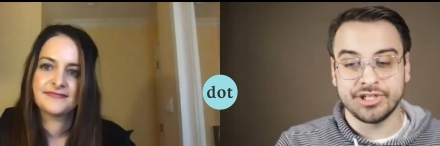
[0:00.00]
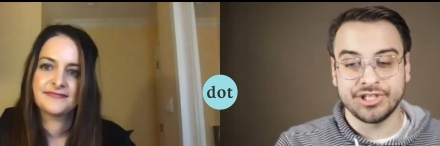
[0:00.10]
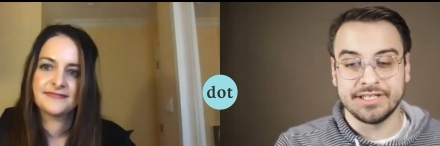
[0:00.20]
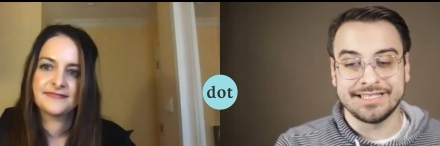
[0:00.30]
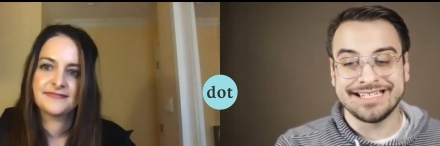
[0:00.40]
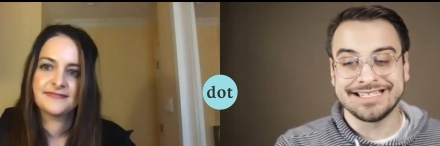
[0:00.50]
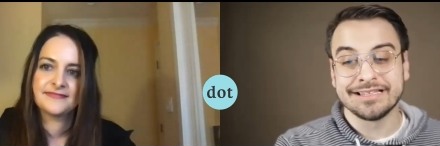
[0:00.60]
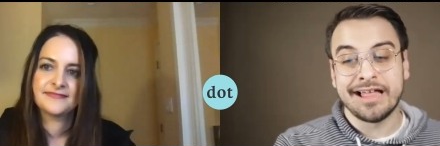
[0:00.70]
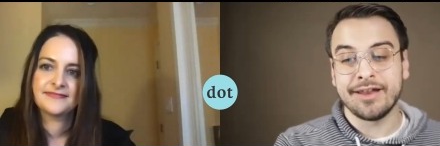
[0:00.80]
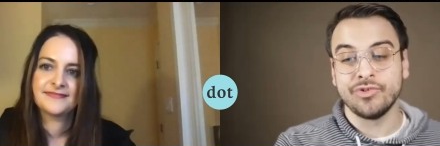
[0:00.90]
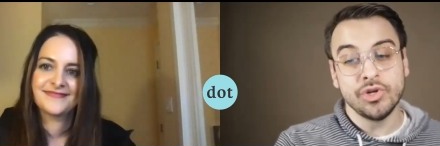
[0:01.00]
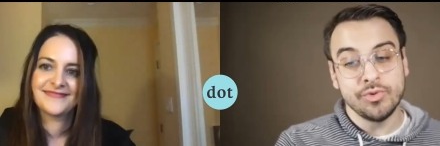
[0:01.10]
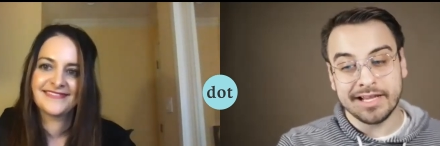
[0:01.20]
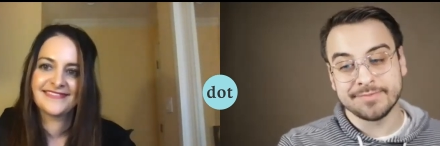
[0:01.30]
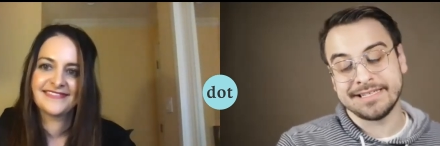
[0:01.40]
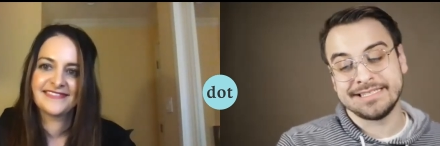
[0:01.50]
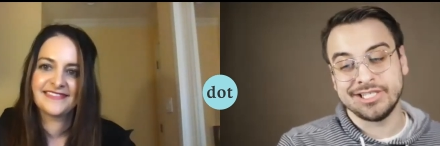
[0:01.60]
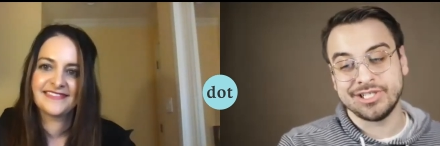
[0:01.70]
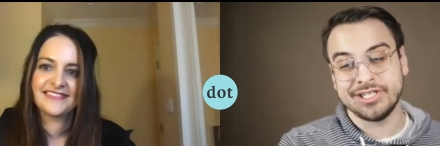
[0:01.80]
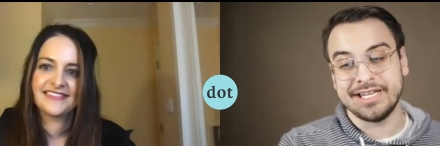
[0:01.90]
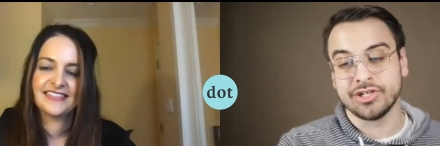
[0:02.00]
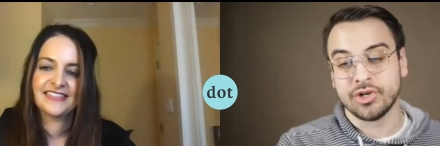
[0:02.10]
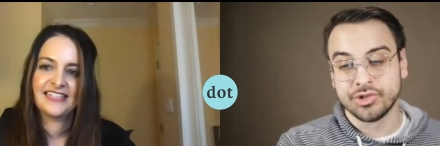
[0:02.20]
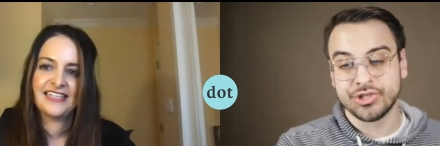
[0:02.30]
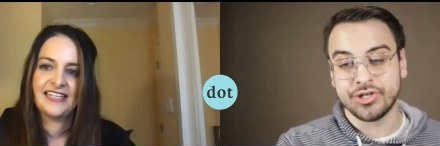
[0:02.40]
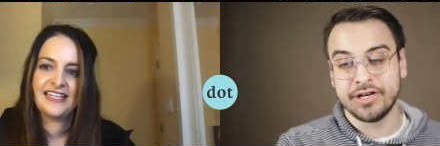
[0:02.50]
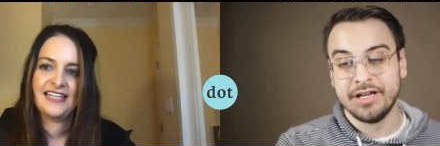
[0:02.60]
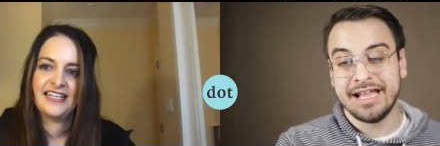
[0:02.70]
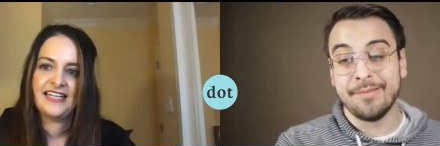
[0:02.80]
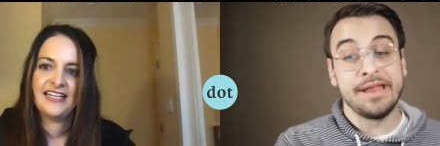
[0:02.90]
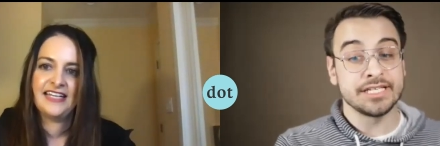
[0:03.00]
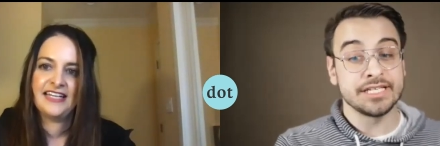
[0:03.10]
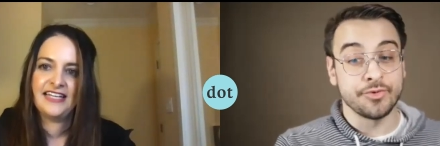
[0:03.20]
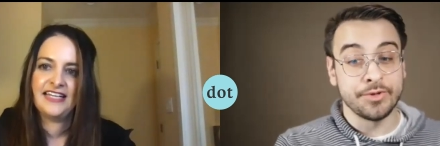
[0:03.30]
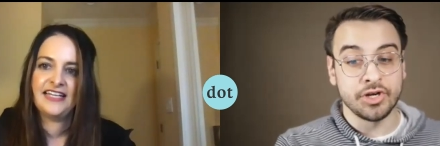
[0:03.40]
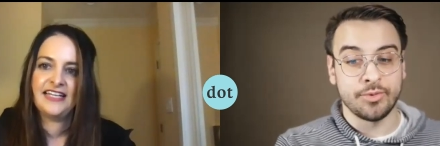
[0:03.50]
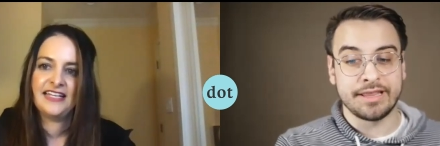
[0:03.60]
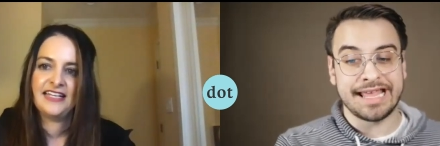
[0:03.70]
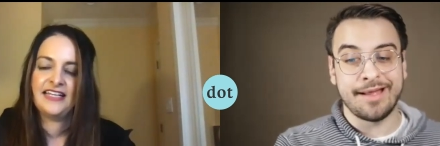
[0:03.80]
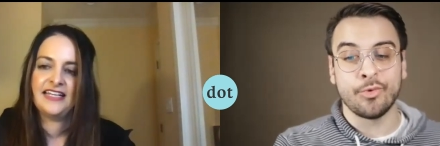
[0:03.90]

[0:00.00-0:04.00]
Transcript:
Speaker 1: Christians. It's a lot of new expectation and culture I'm not as familiar with.